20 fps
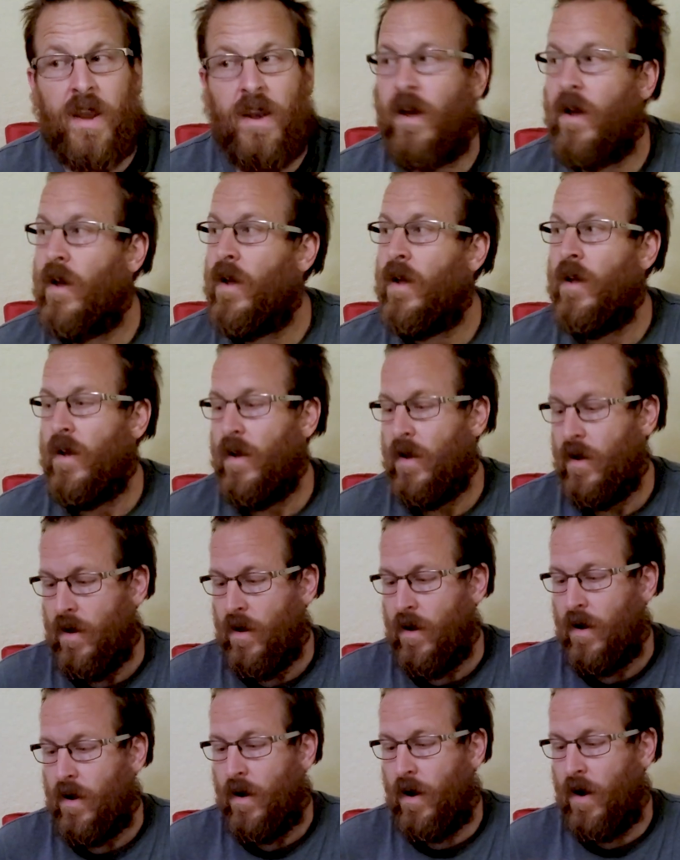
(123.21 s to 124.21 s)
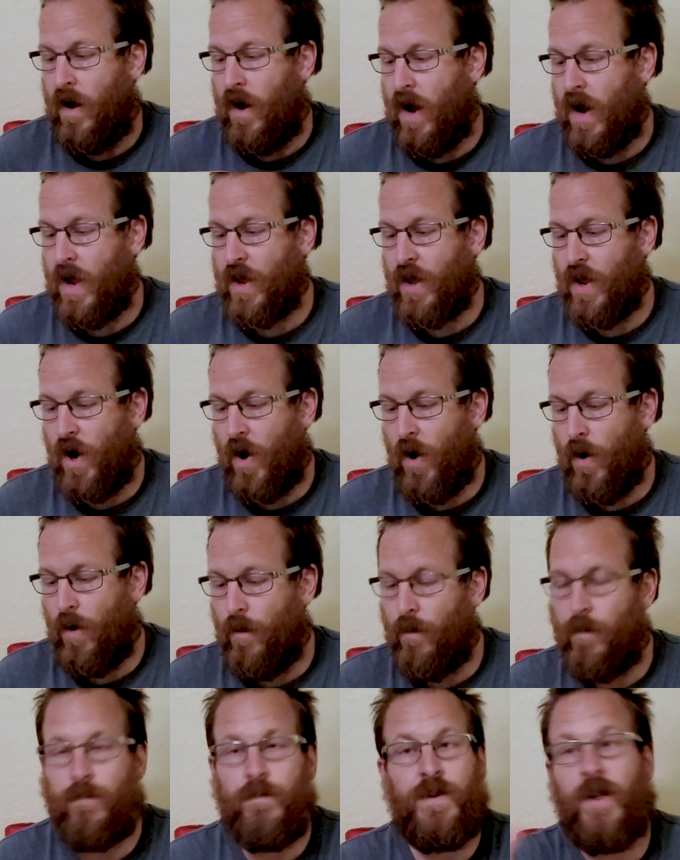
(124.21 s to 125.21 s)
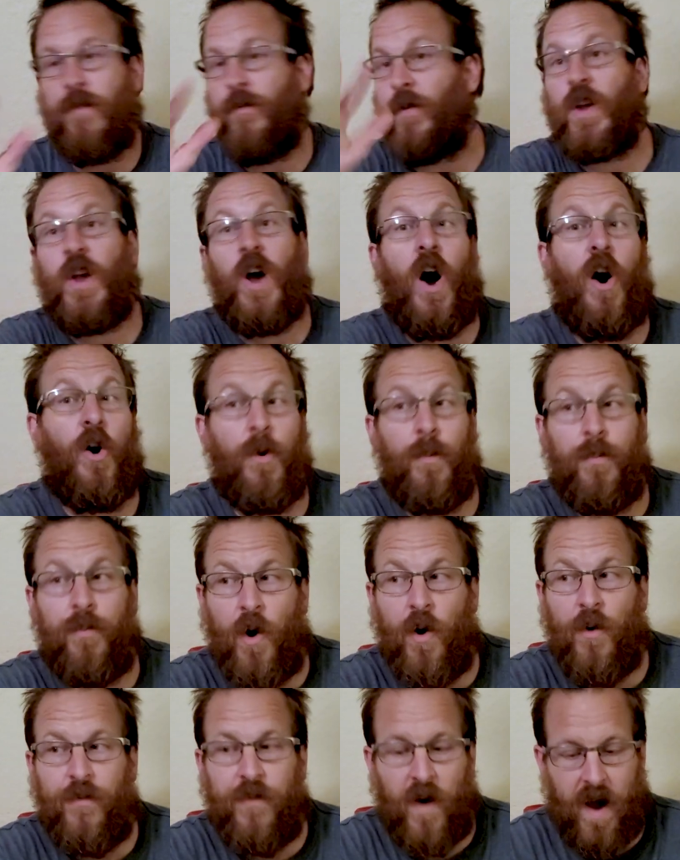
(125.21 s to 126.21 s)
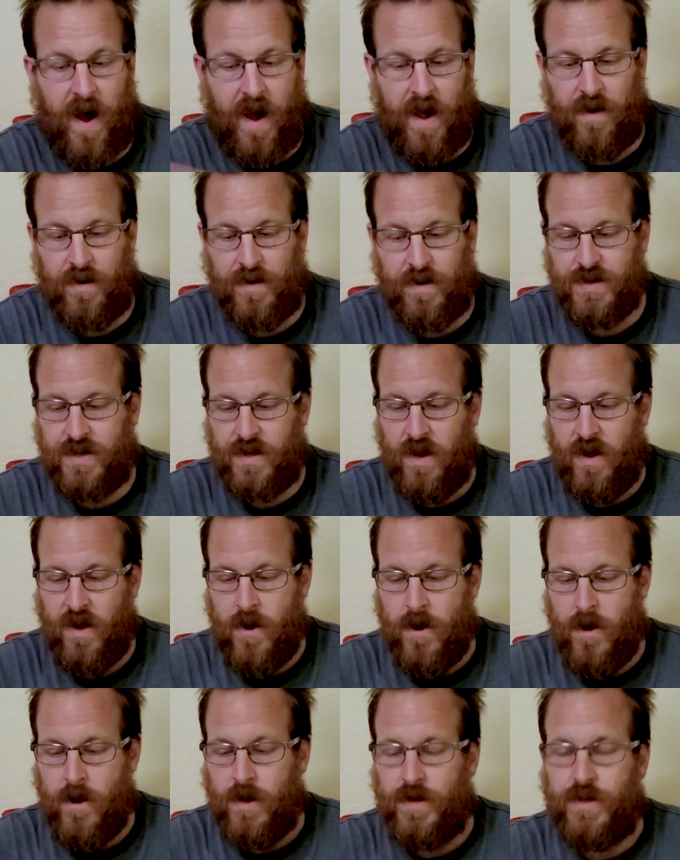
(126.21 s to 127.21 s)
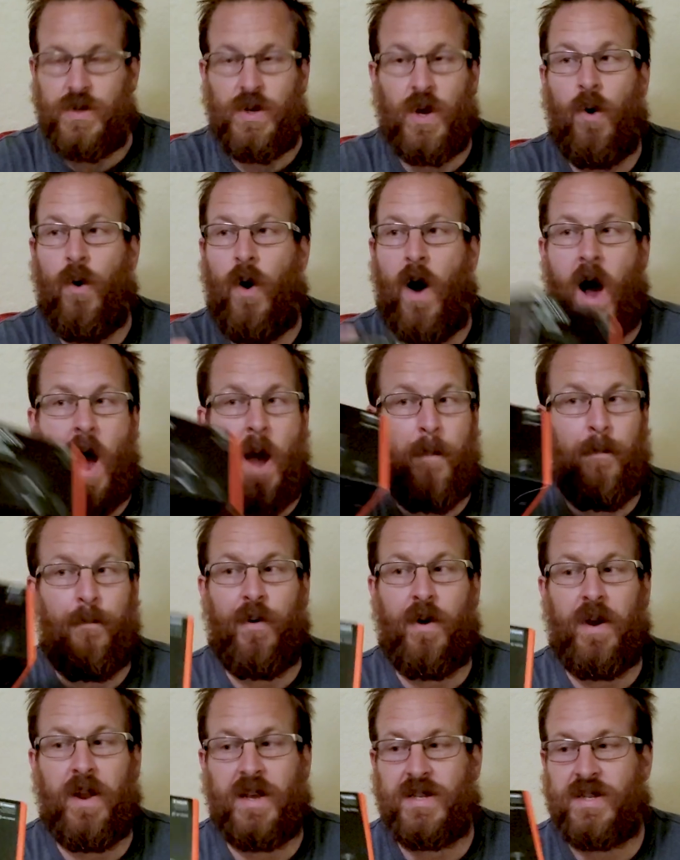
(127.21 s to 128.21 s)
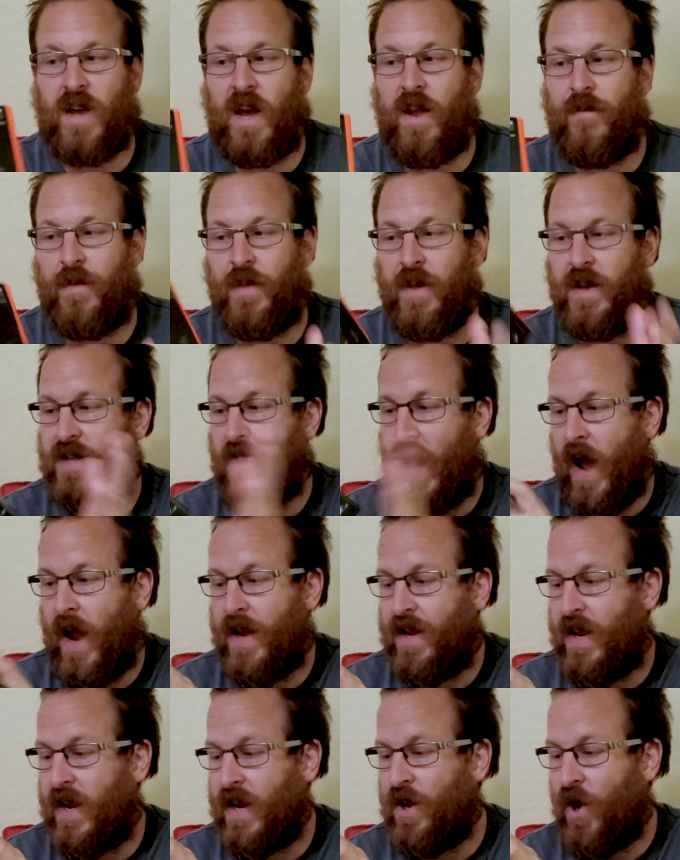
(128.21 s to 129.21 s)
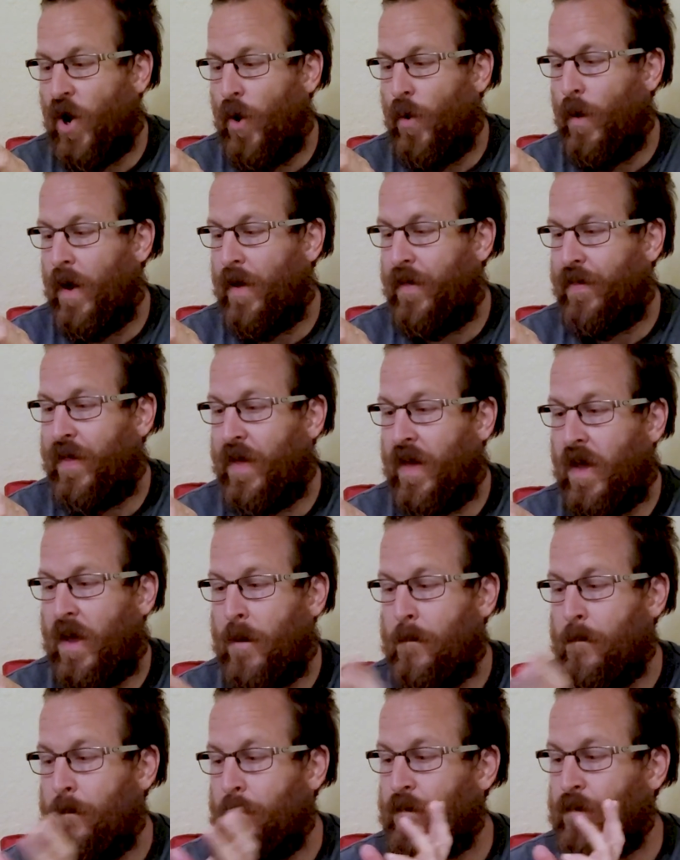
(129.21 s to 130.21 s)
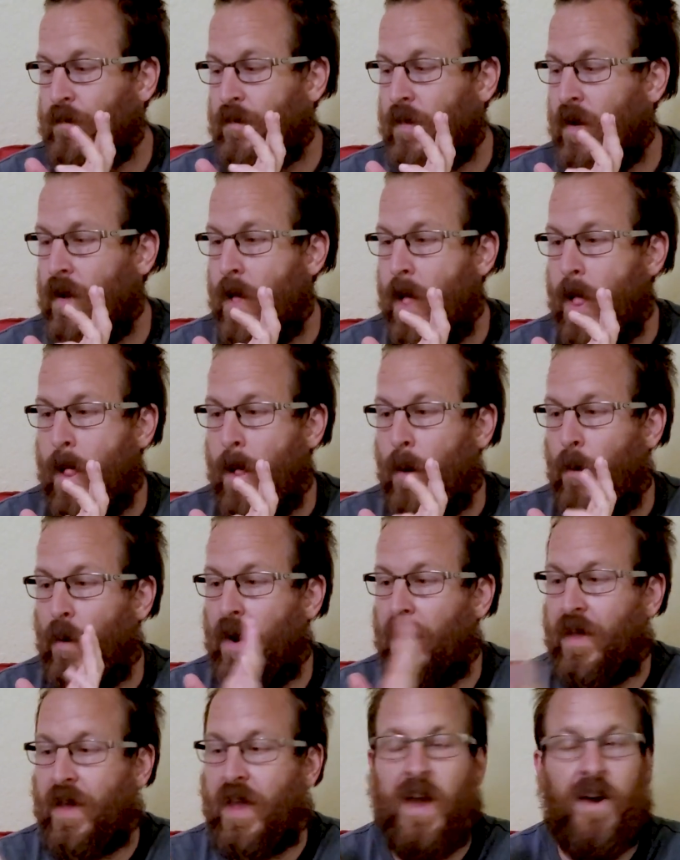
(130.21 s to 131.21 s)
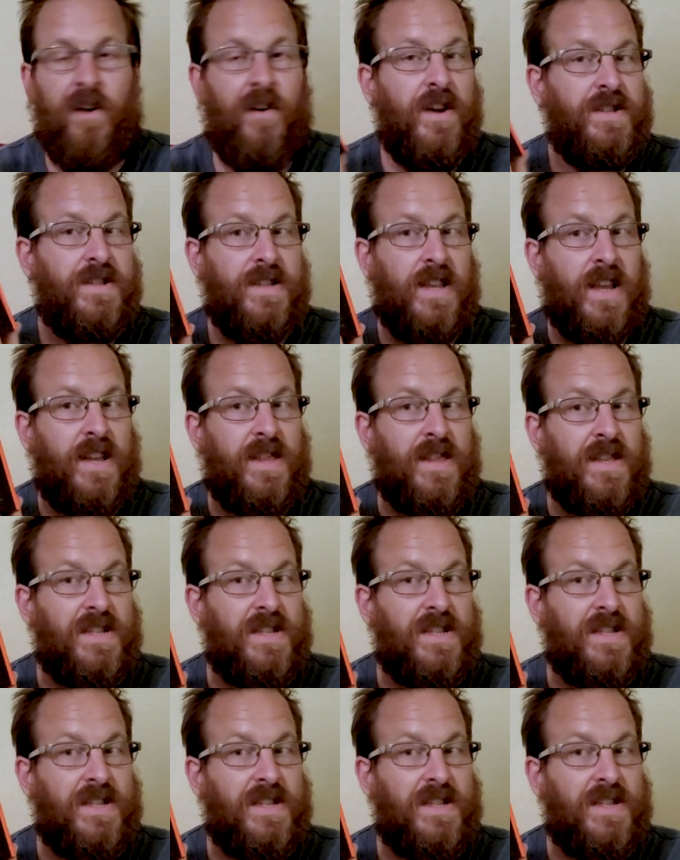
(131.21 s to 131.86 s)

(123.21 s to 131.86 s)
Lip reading: you know, different color profiles. So I'm pretty excited for this. I did go with one of the kit lenses. I got the